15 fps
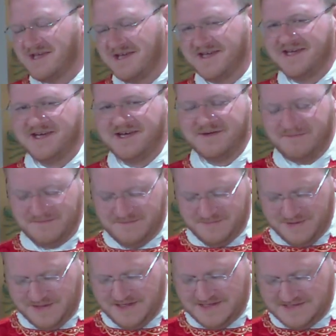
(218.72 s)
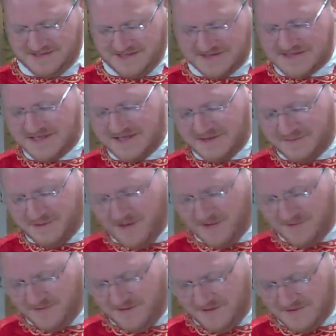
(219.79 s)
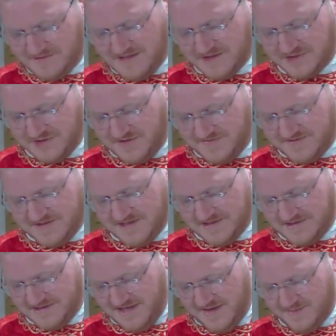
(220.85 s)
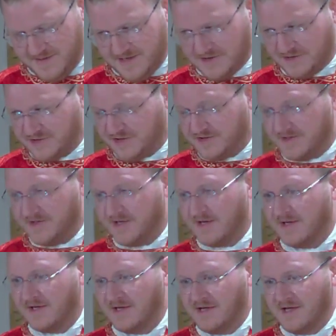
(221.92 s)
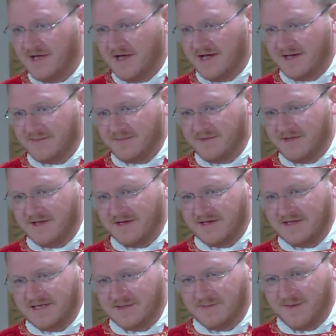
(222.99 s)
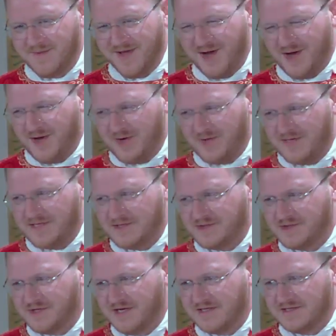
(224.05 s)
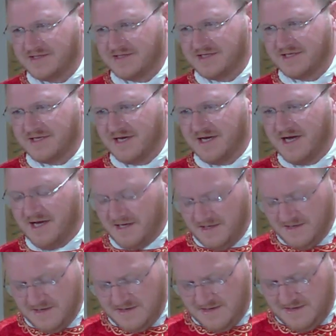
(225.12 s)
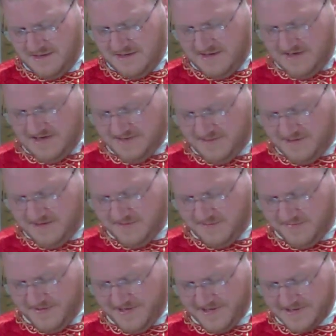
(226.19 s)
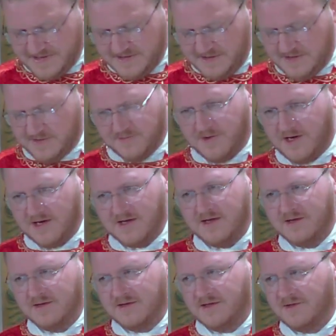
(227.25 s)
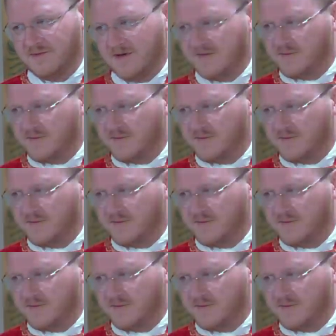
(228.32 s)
But let us continue to pray through the intercession of St. Simon and Jude. That indeed we may always trust in God, and that we may continue to walk in the way of